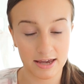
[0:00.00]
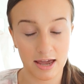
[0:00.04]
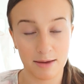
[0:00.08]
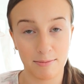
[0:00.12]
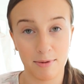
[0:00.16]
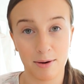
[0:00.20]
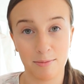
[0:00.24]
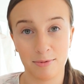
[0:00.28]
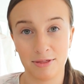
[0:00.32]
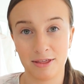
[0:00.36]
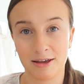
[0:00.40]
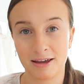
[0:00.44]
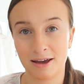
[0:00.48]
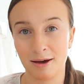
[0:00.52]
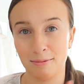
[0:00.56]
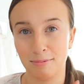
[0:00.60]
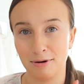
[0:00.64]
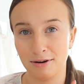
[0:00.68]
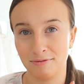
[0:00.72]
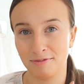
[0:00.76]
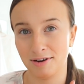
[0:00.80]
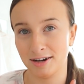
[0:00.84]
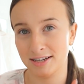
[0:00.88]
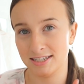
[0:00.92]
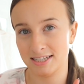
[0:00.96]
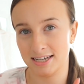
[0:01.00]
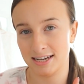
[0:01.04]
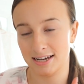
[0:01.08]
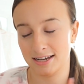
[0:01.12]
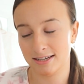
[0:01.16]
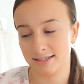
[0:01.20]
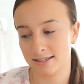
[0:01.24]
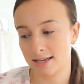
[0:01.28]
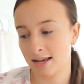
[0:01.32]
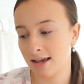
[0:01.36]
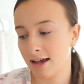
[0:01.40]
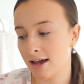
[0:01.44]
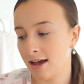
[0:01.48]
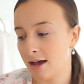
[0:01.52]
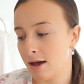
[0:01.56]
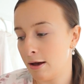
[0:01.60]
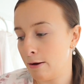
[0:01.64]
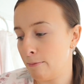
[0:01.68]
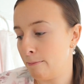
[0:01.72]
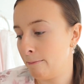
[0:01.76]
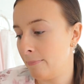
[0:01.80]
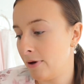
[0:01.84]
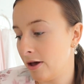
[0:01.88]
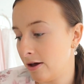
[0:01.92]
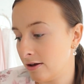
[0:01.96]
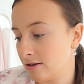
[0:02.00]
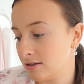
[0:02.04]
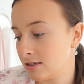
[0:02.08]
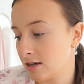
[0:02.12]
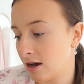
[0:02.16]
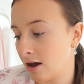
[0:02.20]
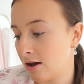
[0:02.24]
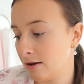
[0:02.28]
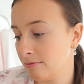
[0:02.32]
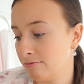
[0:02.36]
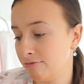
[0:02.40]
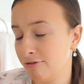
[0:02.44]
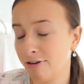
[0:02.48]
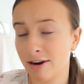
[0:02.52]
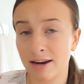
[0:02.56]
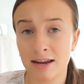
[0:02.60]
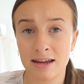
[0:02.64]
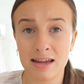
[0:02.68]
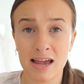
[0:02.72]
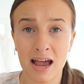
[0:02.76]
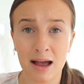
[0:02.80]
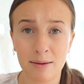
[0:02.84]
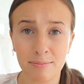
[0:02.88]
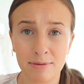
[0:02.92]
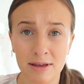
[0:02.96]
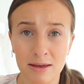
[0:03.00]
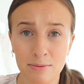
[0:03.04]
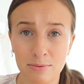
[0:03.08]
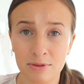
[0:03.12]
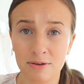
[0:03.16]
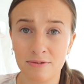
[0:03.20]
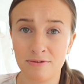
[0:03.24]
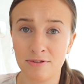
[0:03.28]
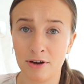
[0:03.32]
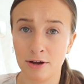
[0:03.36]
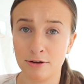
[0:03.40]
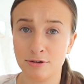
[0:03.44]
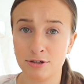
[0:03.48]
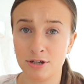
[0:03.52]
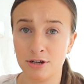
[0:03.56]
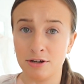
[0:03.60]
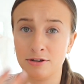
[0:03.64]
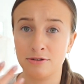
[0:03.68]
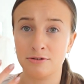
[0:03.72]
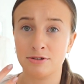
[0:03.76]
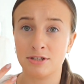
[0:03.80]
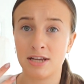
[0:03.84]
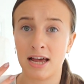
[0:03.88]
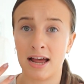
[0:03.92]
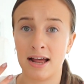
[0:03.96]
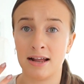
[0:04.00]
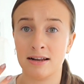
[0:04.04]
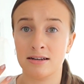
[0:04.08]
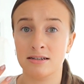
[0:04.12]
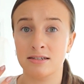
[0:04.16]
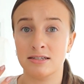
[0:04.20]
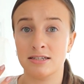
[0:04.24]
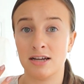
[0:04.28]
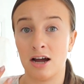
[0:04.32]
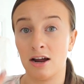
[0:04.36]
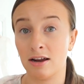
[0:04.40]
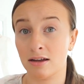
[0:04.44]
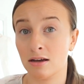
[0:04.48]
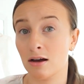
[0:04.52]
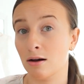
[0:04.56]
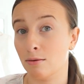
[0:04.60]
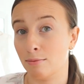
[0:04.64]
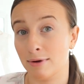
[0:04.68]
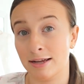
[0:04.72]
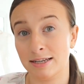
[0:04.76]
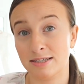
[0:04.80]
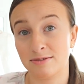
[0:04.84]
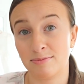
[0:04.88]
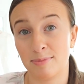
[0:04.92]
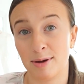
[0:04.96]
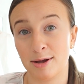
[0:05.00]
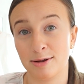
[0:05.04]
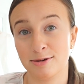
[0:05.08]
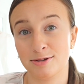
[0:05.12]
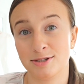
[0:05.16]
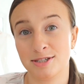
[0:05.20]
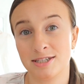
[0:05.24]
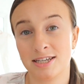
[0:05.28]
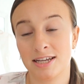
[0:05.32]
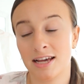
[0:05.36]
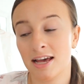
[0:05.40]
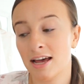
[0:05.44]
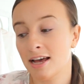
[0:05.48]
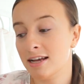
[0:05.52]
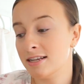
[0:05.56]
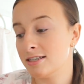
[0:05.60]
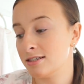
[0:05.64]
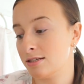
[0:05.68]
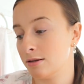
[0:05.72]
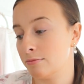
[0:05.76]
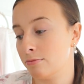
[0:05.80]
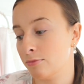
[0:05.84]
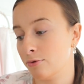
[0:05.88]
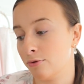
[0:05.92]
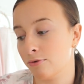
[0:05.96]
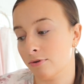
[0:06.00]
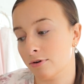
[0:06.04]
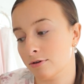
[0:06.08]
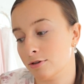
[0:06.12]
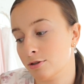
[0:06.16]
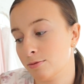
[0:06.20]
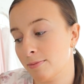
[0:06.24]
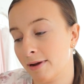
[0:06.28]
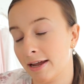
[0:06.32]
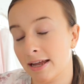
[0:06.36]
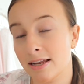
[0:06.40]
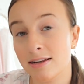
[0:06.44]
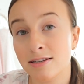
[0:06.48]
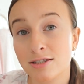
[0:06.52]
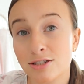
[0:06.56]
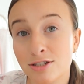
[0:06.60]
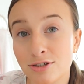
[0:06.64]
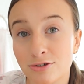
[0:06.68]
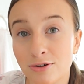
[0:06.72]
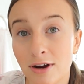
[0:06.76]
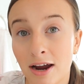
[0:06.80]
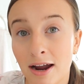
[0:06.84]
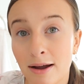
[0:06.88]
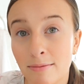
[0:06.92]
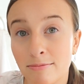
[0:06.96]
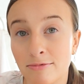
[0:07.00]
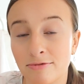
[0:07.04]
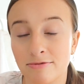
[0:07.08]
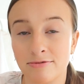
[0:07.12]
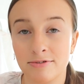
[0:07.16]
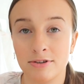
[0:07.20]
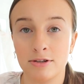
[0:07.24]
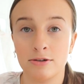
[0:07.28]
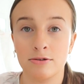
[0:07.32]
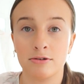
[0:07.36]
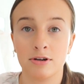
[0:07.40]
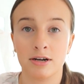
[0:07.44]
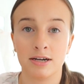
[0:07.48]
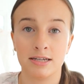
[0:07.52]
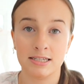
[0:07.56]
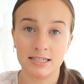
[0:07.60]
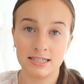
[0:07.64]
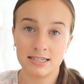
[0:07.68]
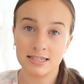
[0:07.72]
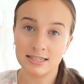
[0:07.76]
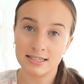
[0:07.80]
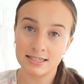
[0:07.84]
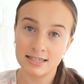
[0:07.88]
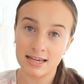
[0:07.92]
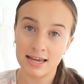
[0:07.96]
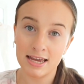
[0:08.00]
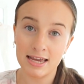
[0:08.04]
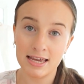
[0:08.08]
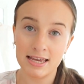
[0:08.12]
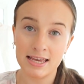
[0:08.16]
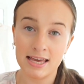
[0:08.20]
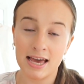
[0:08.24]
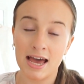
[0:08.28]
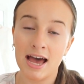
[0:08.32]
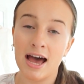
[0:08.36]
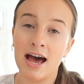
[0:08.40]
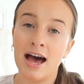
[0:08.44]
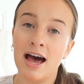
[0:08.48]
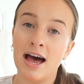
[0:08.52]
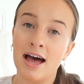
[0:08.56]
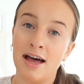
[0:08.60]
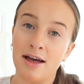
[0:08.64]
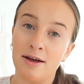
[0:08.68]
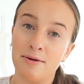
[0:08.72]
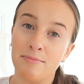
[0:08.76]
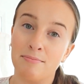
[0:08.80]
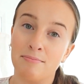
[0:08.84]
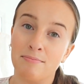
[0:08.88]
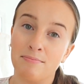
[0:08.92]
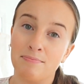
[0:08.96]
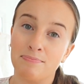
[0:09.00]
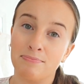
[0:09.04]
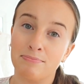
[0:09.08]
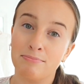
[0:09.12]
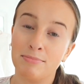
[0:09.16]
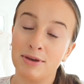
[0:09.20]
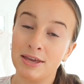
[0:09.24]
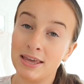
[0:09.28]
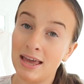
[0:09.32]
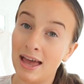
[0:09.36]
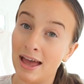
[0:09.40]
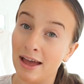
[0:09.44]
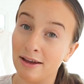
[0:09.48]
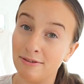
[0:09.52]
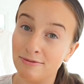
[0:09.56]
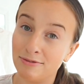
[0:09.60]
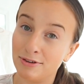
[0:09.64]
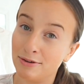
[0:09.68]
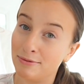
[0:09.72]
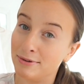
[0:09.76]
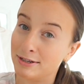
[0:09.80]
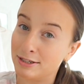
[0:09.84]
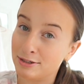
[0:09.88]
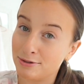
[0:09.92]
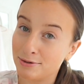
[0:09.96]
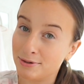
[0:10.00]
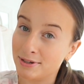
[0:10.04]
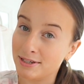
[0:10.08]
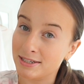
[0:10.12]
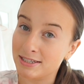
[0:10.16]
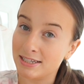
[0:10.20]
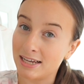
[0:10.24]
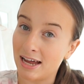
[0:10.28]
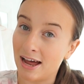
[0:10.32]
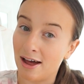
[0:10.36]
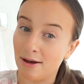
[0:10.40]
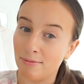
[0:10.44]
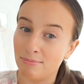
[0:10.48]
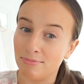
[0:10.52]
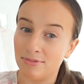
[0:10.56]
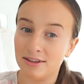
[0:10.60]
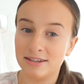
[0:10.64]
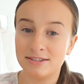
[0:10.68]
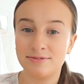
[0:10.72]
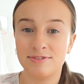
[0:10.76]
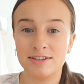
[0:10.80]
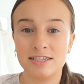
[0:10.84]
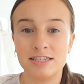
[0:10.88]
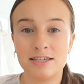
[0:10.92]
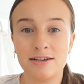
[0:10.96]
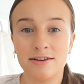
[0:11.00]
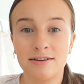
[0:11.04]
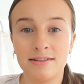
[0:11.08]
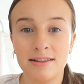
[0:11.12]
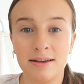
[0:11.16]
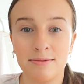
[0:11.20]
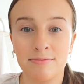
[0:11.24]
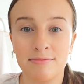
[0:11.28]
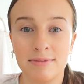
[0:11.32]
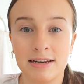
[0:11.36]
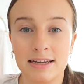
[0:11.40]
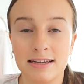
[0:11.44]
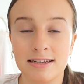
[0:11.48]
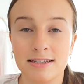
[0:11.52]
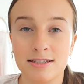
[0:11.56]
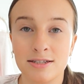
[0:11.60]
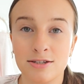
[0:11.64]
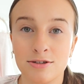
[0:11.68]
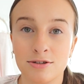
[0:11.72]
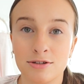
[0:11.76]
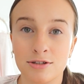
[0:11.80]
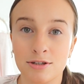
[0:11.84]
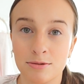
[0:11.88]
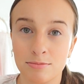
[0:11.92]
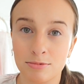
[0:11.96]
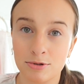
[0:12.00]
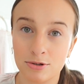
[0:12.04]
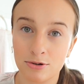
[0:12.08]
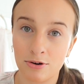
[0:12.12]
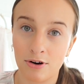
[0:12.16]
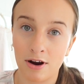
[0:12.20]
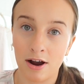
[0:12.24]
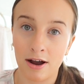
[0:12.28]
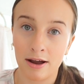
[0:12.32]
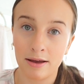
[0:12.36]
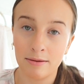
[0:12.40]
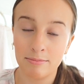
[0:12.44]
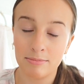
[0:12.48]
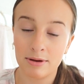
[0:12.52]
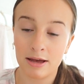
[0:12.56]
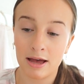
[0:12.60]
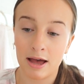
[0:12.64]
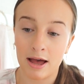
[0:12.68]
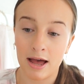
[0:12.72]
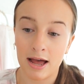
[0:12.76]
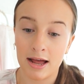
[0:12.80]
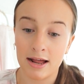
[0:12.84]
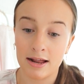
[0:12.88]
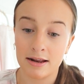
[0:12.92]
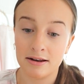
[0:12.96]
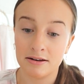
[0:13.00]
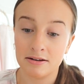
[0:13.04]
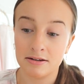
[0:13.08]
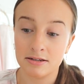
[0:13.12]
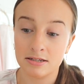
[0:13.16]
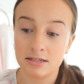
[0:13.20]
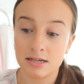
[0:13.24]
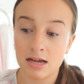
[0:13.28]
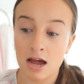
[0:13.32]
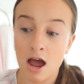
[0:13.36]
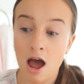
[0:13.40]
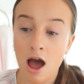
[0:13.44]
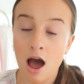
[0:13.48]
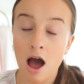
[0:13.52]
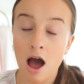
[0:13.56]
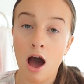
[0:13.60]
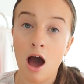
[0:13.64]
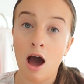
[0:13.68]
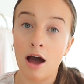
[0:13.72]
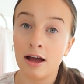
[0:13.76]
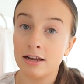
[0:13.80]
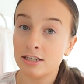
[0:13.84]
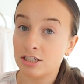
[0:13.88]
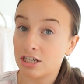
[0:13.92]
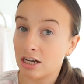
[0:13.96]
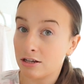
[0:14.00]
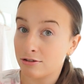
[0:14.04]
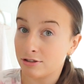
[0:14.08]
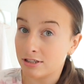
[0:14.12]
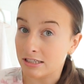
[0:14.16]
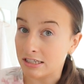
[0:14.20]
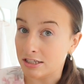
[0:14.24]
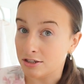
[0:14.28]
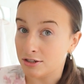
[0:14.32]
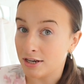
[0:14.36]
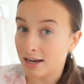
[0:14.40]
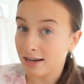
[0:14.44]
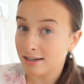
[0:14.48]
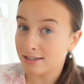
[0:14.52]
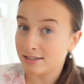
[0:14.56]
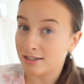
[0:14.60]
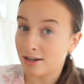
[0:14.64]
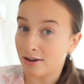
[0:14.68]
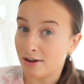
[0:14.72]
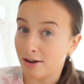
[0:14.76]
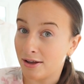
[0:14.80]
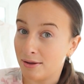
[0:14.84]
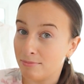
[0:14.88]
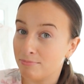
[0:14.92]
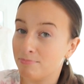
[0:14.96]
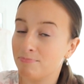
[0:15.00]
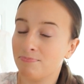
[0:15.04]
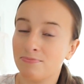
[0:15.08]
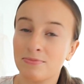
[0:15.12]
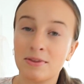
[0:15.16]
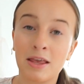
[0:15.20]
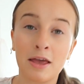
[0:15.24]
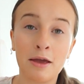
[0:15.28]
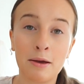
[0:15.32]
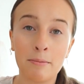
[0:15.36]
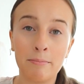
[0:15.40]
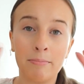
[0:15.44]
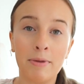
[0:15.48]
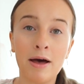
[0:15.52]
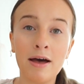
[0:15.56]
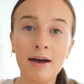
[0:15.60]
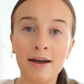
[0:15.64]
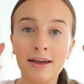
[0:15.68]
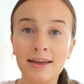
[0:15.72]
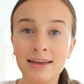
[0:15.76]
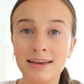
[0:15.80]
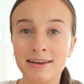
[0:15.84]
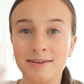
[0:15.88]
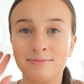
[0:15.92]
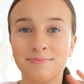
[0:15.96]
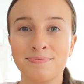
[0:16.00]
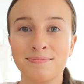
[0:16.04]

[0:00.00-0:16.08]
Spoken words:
came up with a couple of ideas, but I'm pretty happy with the photos and I can't wait to post some more onto my Instagram and for you guys to see. But yeah, if you enjoyed this video then please do subscribe, and I shall see you next time. Bye!